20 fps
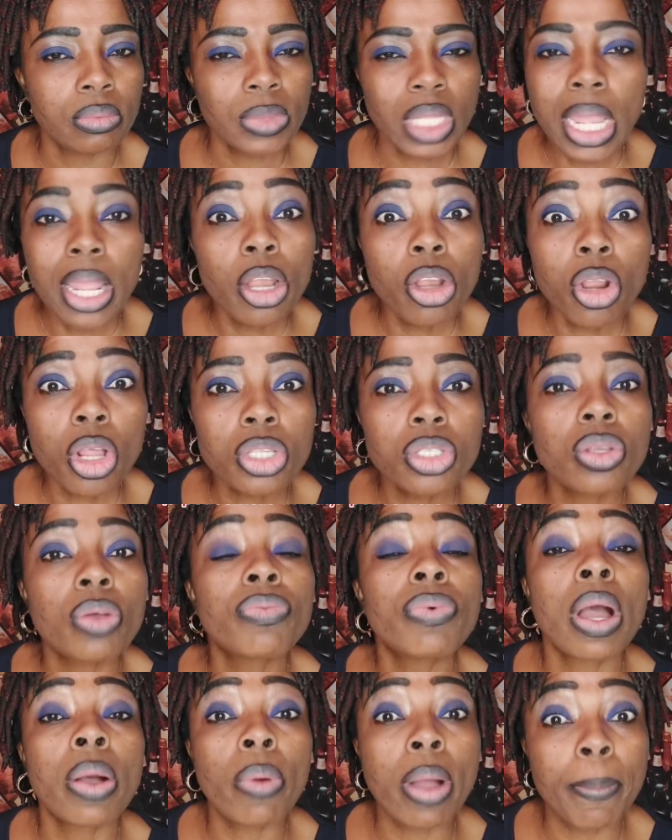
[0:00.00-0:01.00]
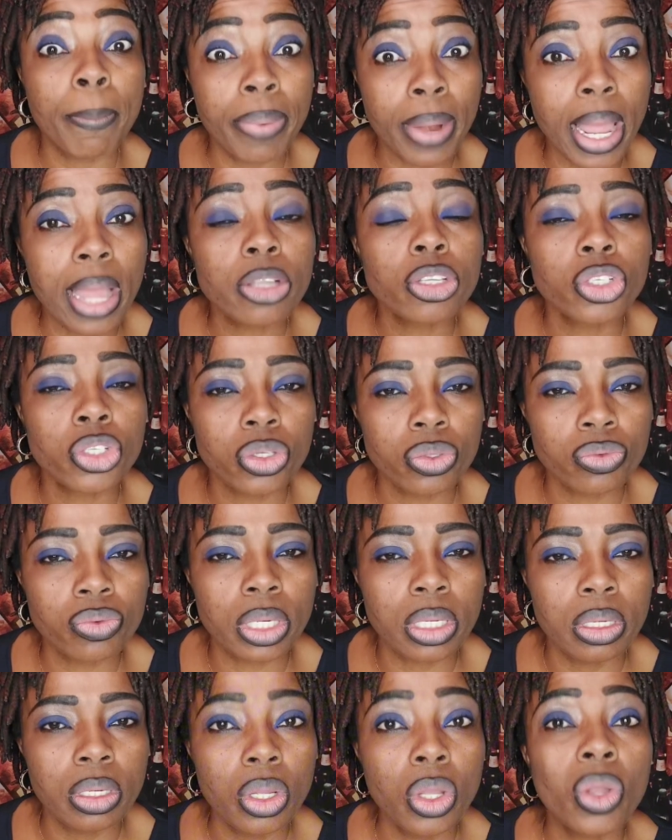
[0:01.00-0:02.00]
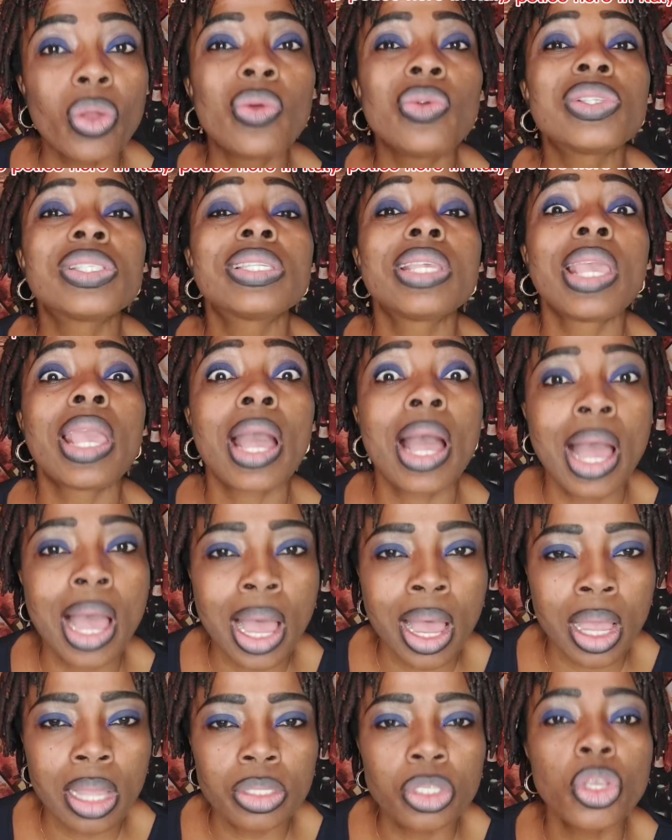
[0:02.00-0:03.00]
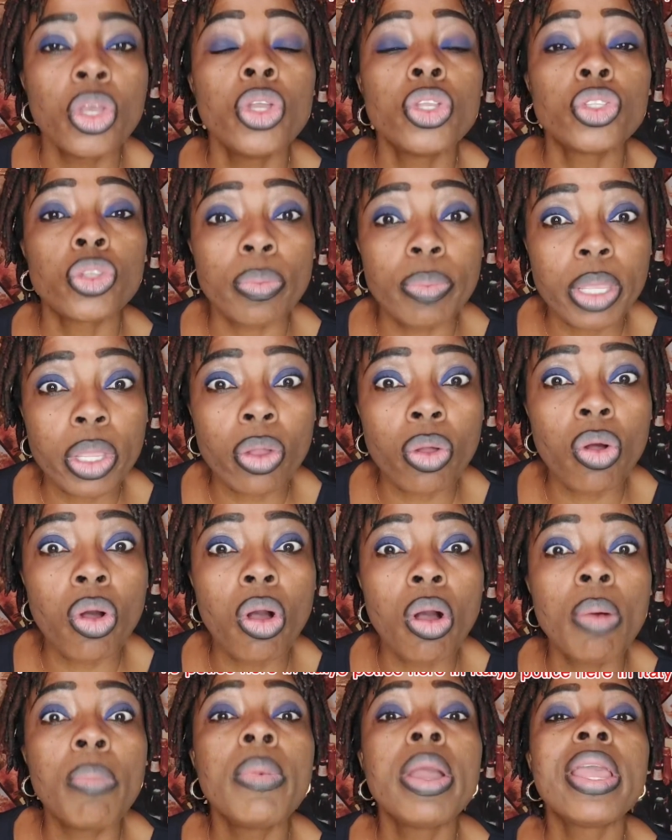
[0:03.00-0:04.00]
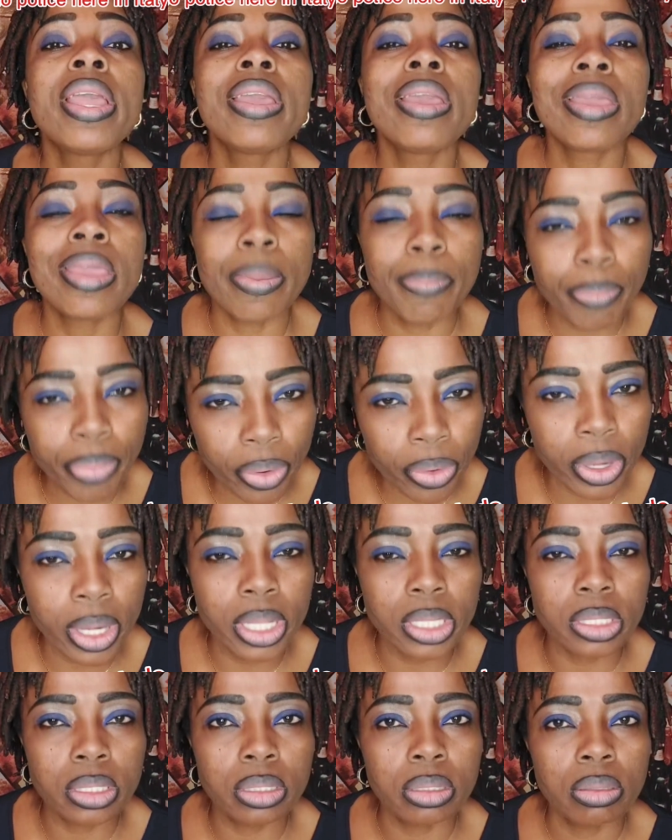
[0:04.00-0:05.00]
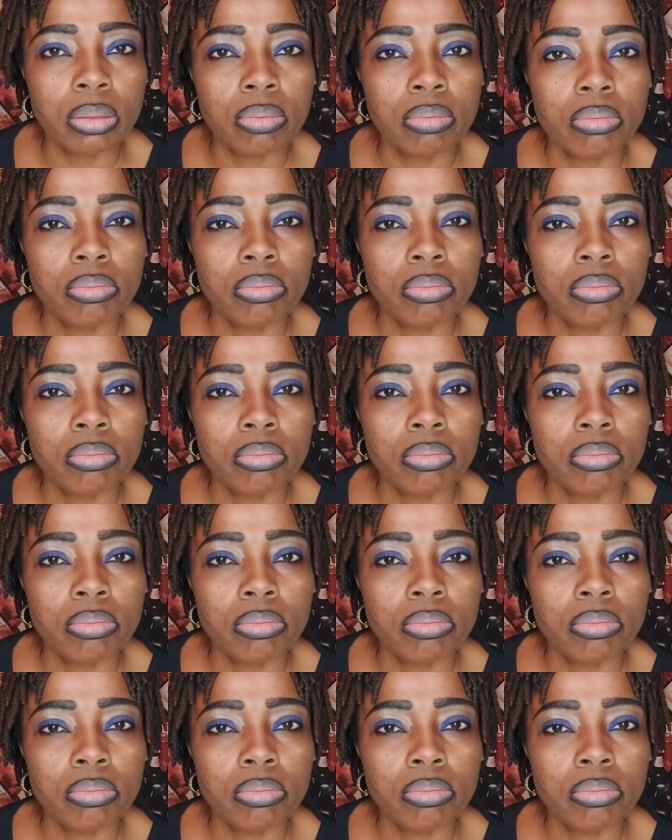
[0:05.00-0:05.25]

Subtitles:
A lot of our black children go see hard to become a police.